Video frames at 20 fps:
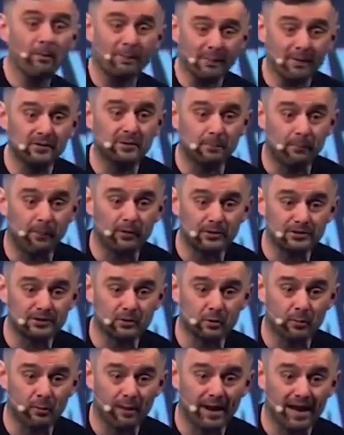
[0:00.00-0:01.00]
or build a
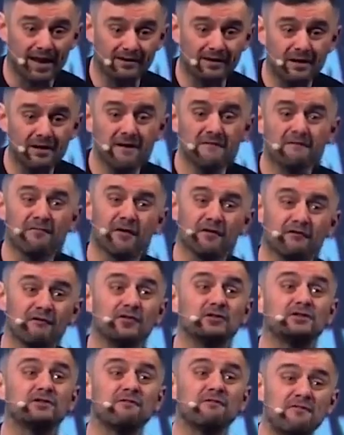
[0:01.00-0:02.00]
personal brand for the
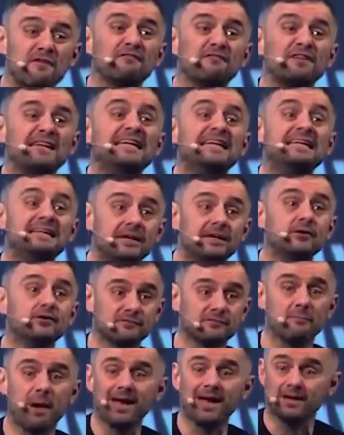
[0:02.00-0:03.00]
first 15
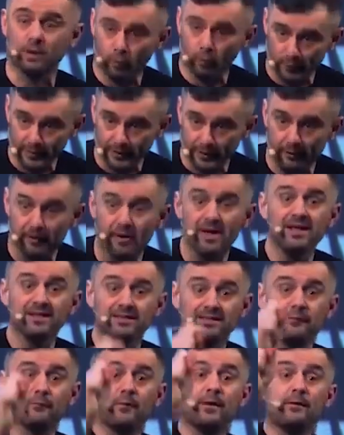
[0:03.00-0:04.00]
years of my career.
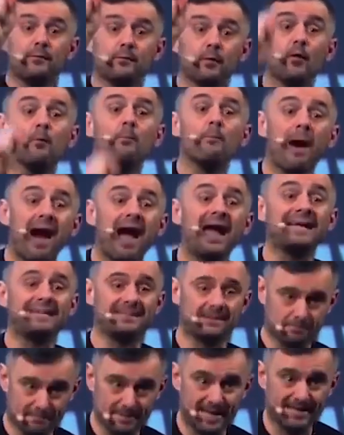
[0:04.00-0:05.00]
Let me
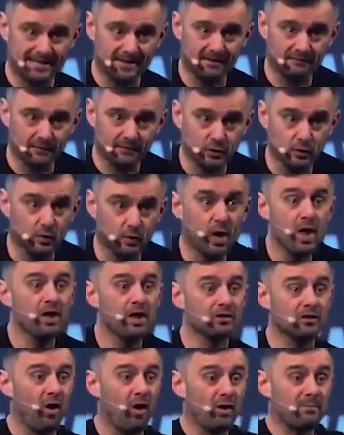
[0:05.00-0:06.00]
remind many of you,
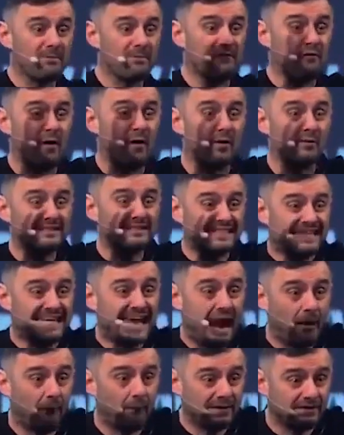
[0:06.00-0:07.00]
long before I was
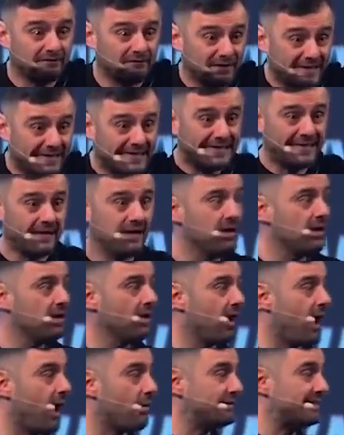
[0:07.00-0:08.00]
Gary V,
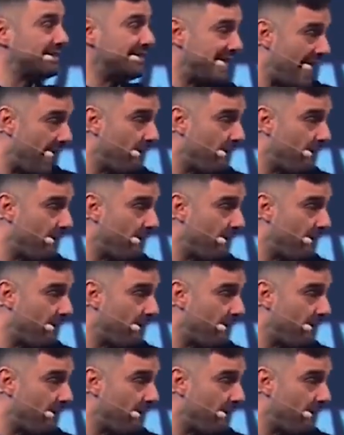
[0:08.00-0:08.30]
I was